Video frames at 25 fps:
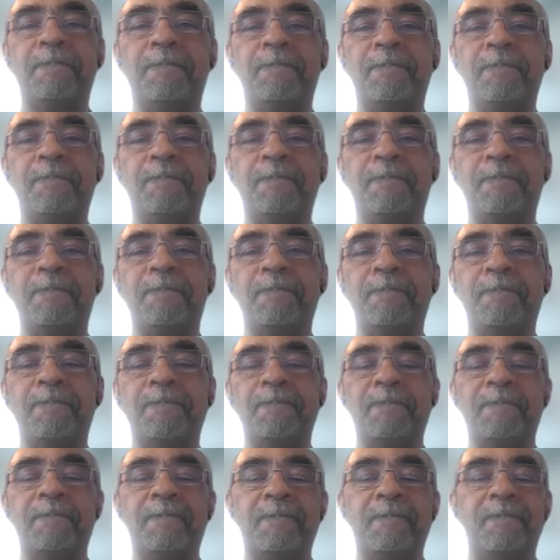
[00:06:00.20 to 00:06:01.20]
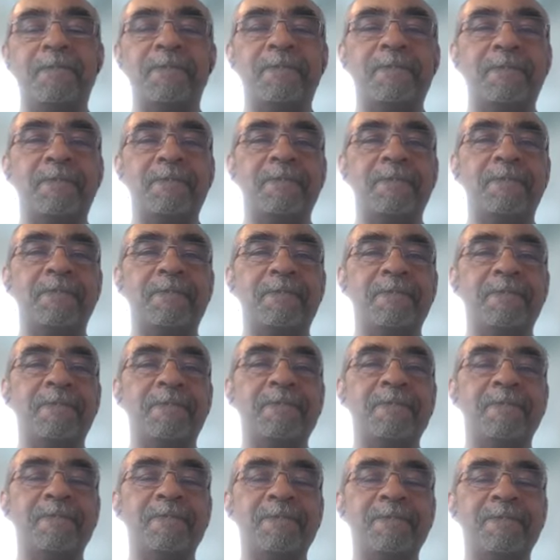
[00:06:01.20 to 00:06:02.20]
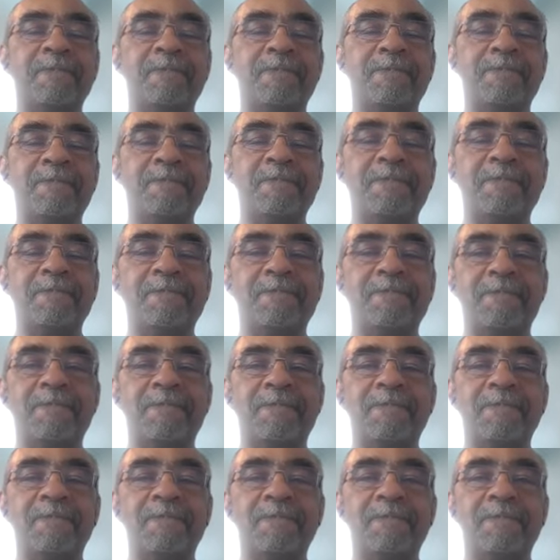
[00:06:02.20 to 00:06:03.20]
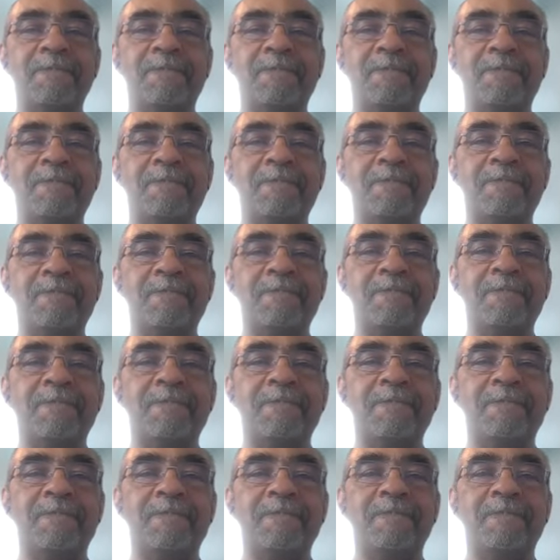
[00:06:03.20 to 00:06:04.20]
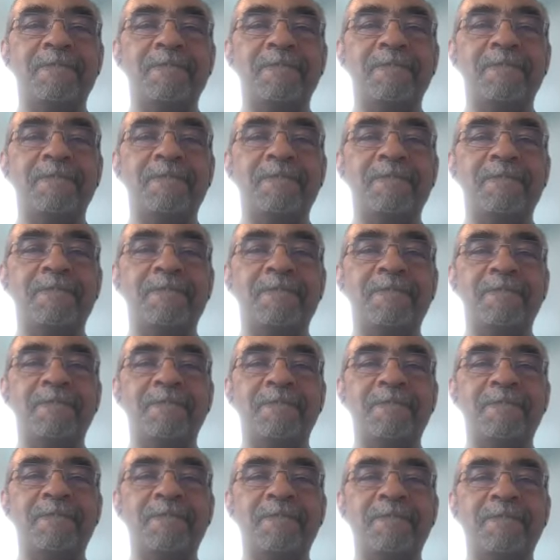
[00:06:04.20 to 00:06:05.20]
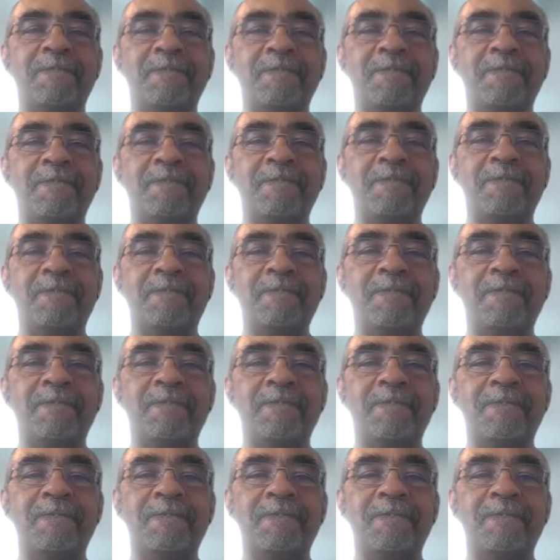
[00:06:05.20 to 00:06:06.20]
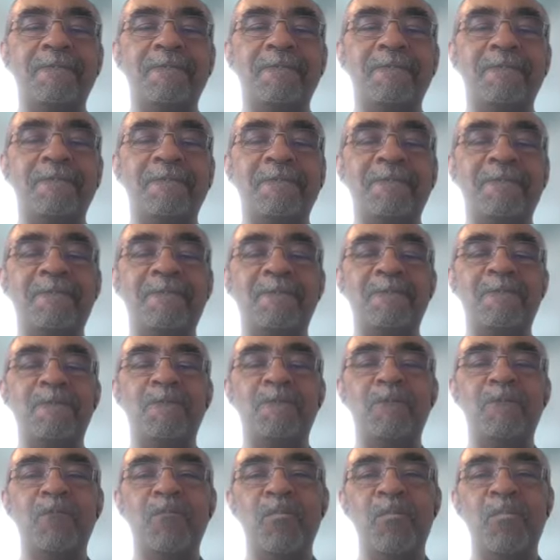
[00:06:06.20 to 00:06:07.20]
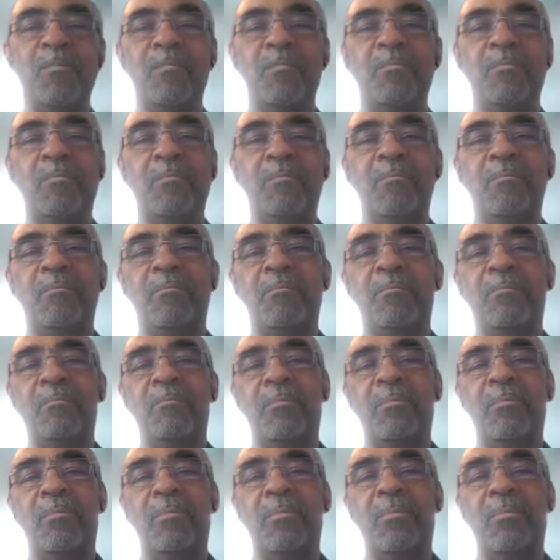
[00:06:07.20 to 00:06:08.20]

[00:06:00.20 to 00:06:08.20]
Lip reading: (not speaking)